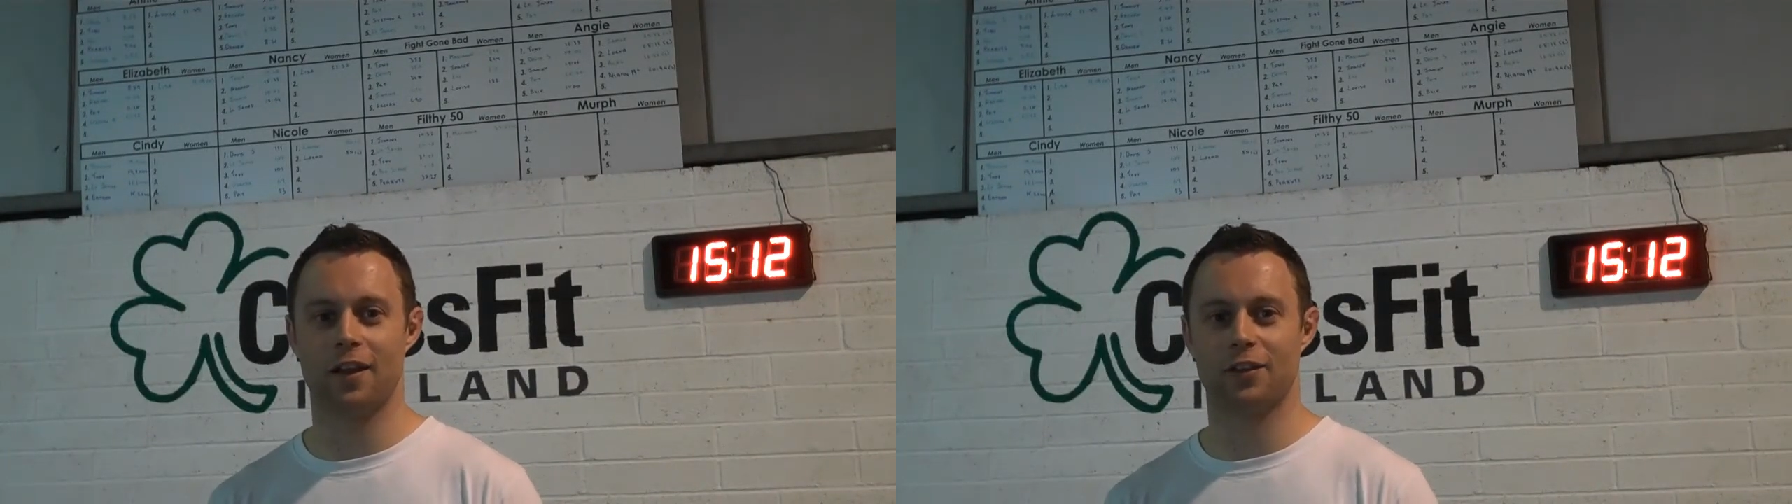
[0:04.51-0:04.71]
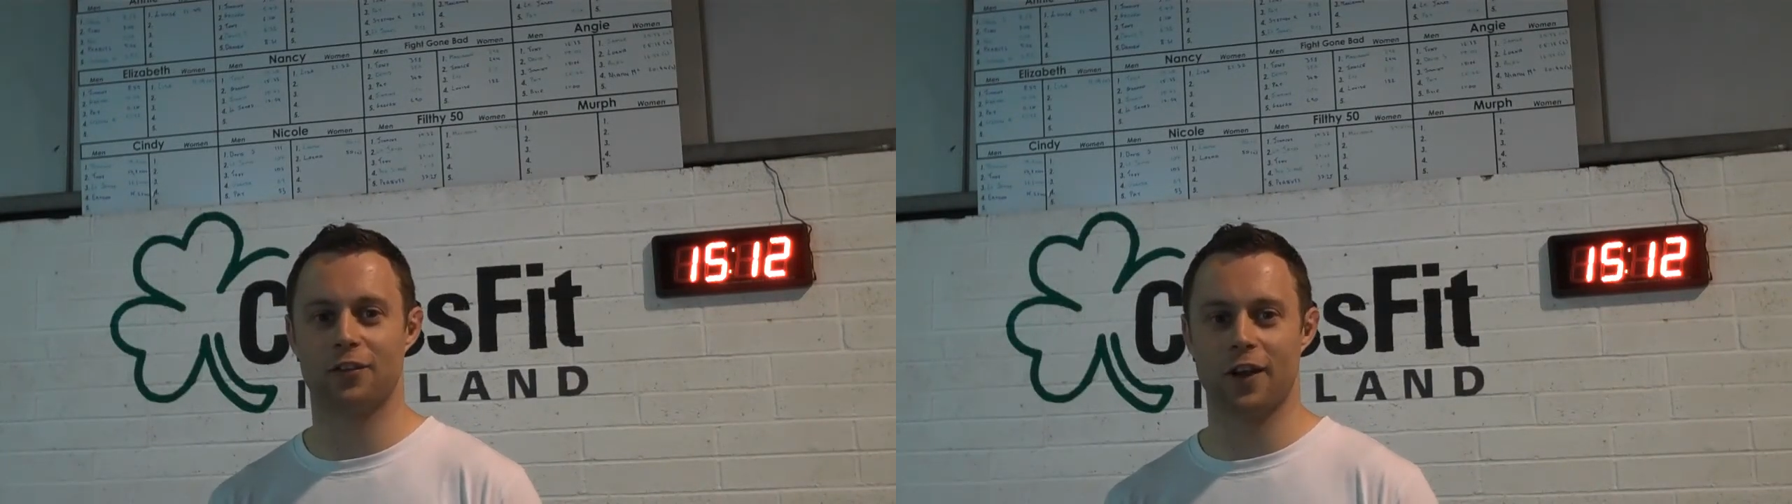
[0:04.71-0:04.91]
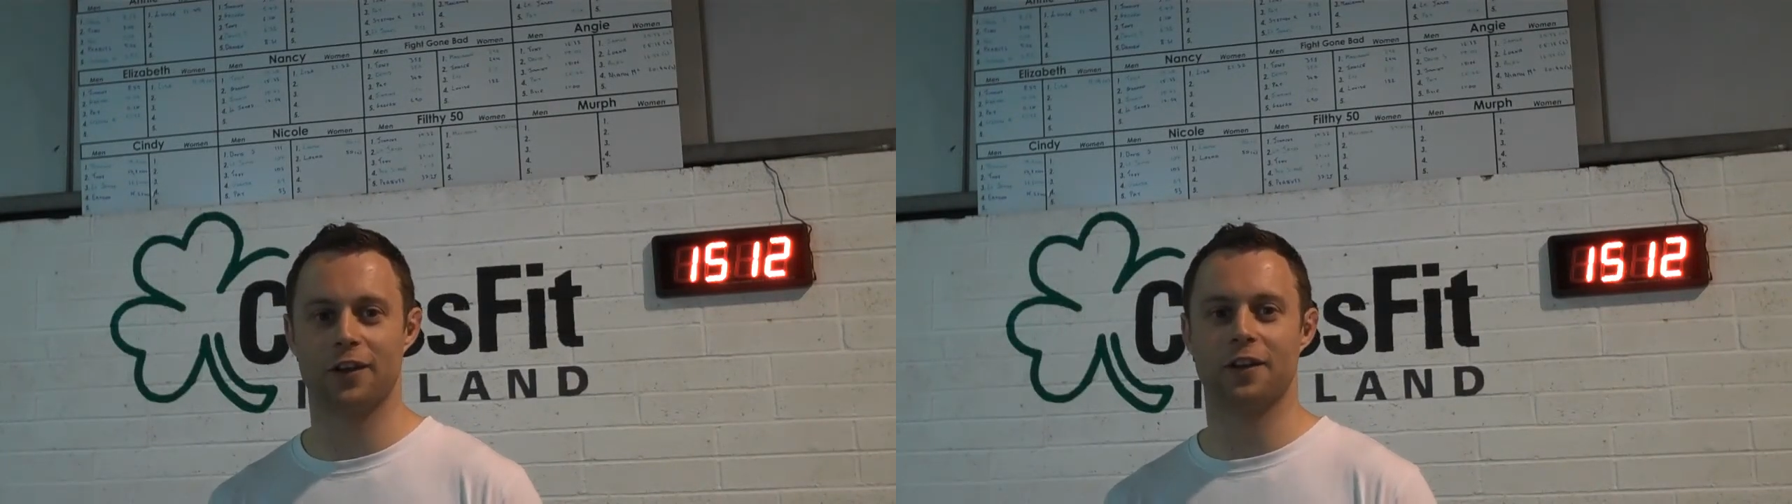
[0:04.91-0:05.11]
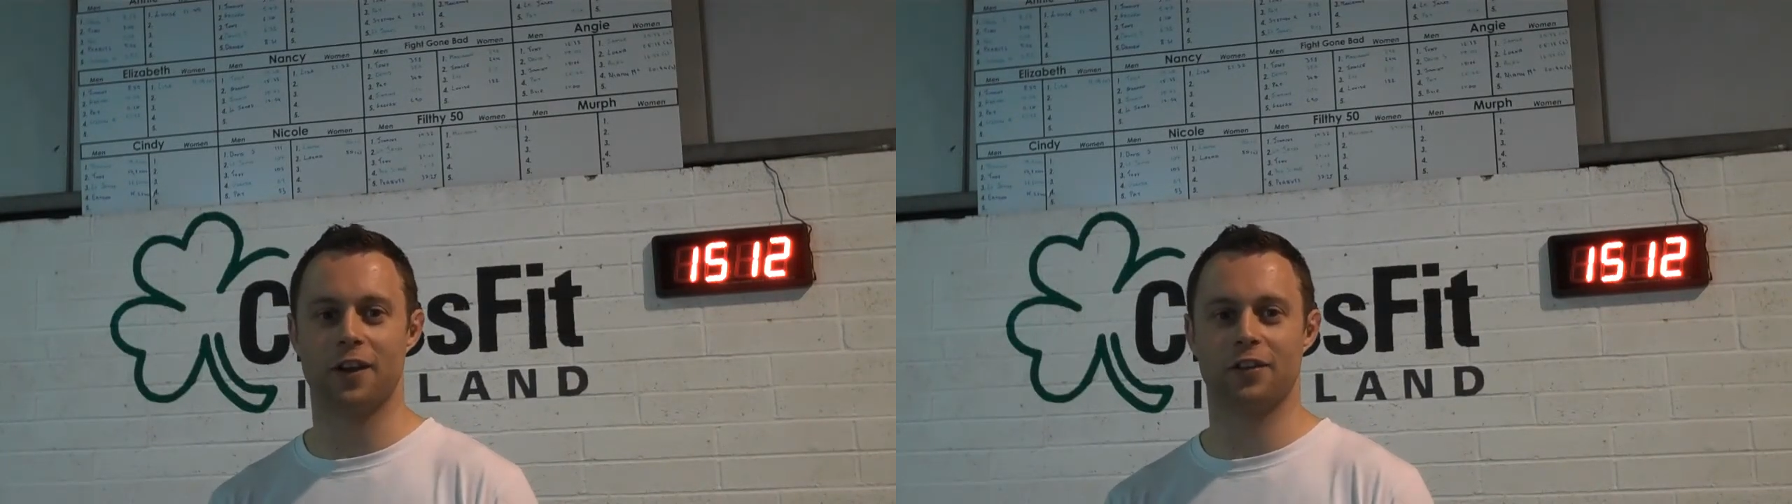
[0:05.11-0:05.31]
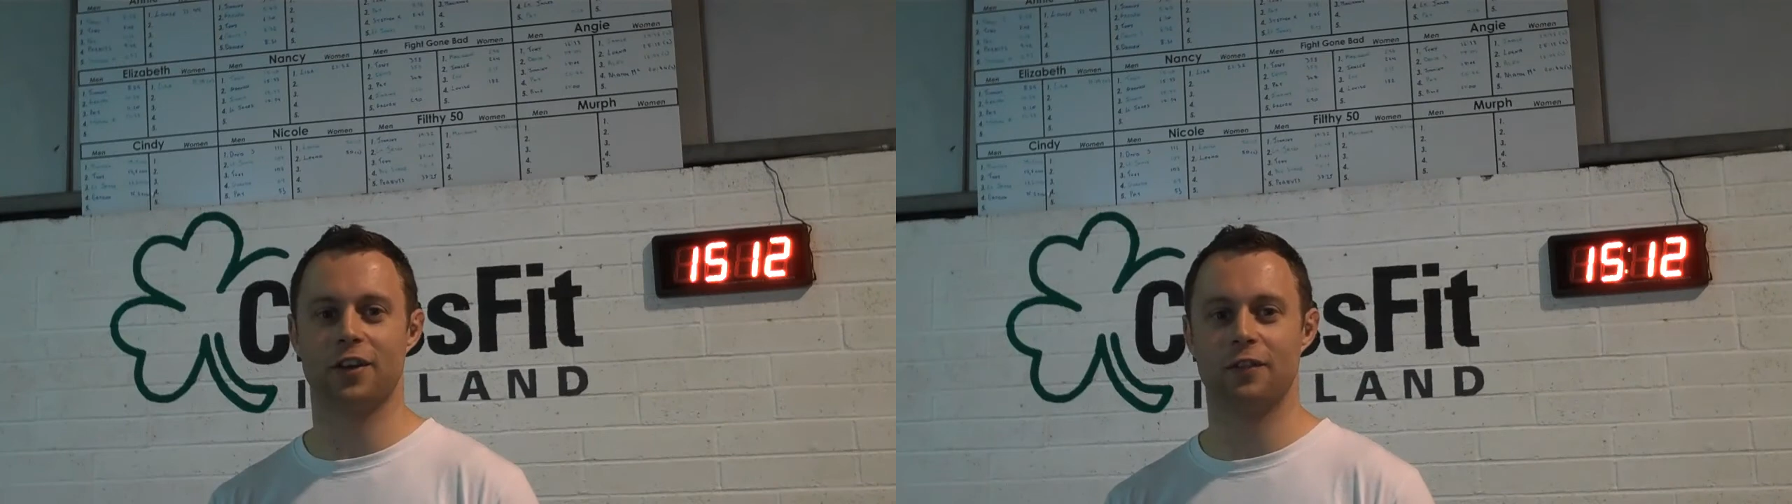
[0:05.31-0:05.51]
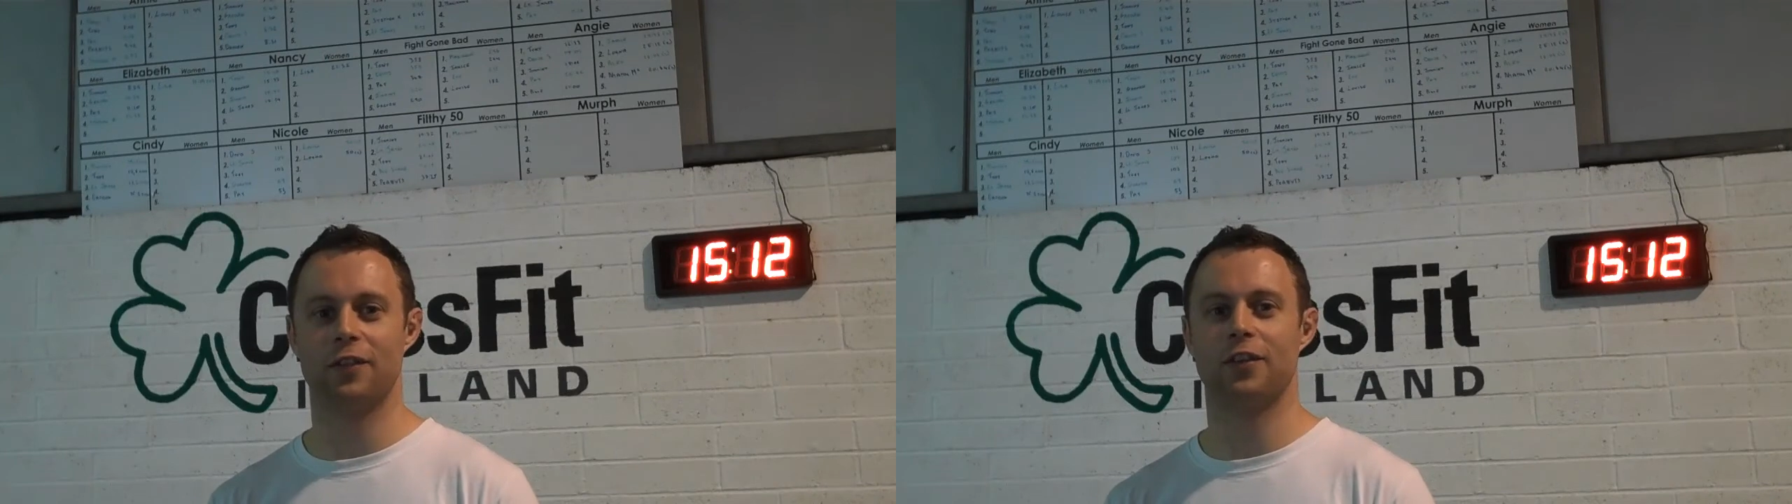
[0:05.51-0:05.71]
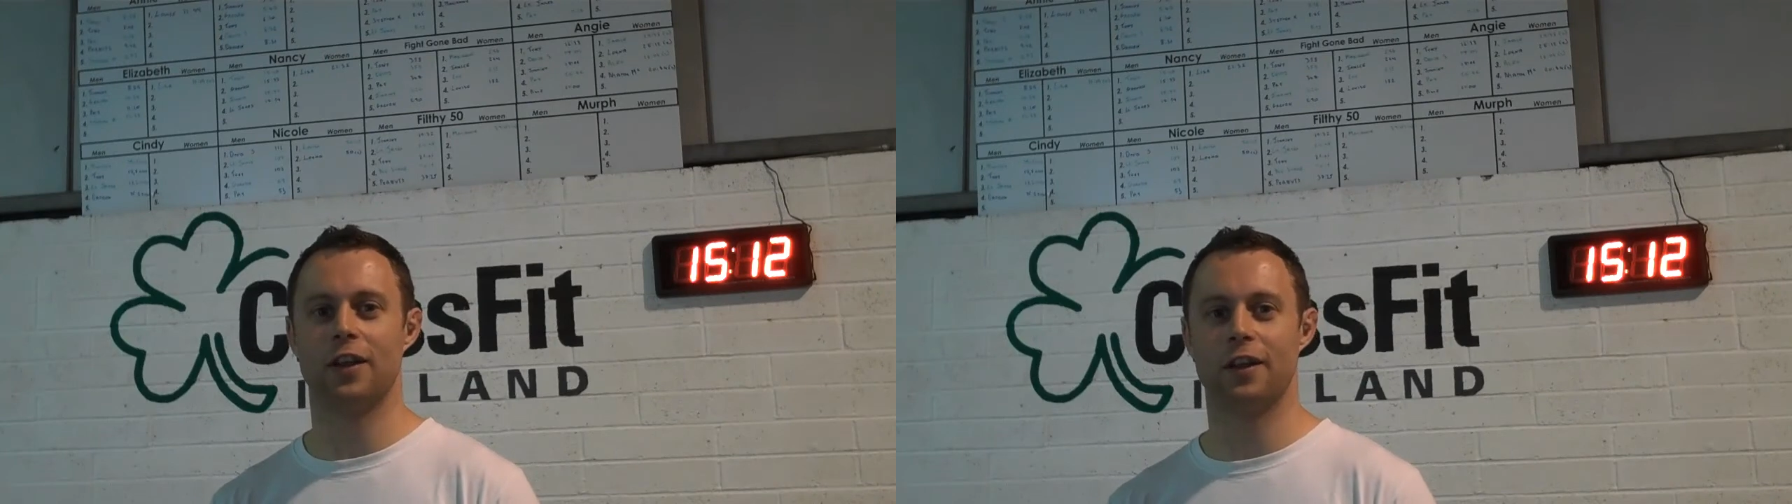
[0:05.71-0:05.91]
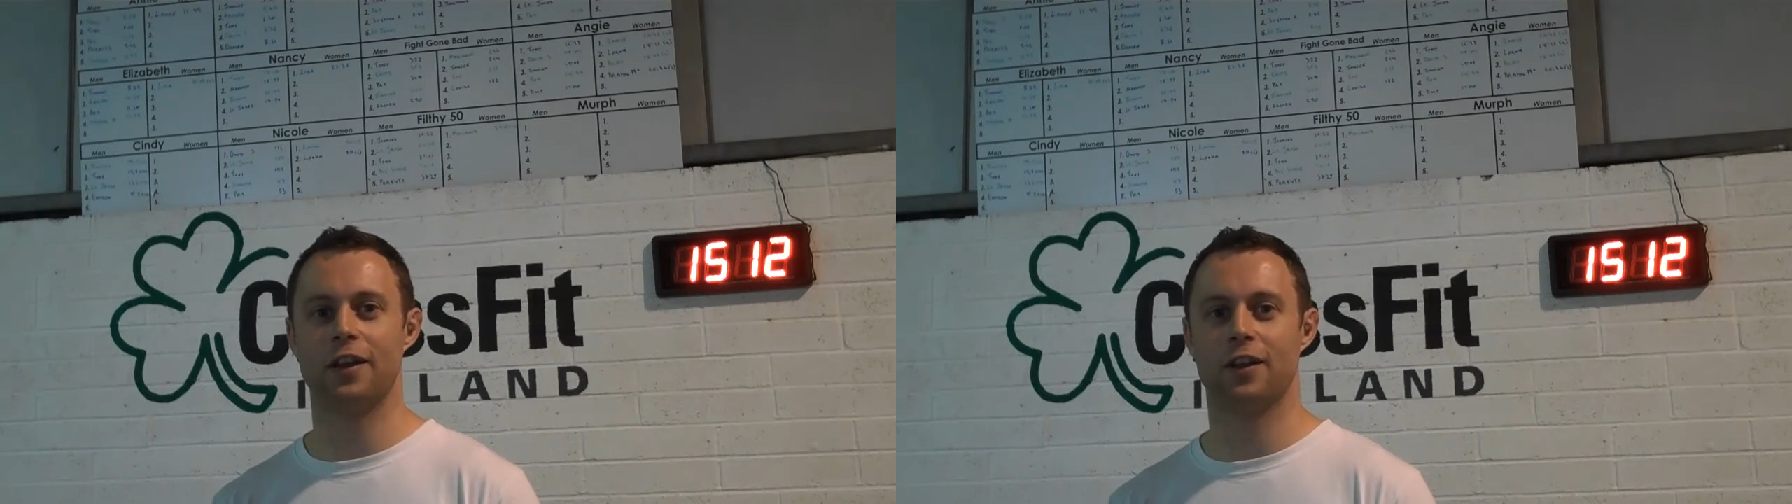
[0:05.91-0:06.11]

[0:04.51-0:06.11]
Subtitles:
strength and conditioning facility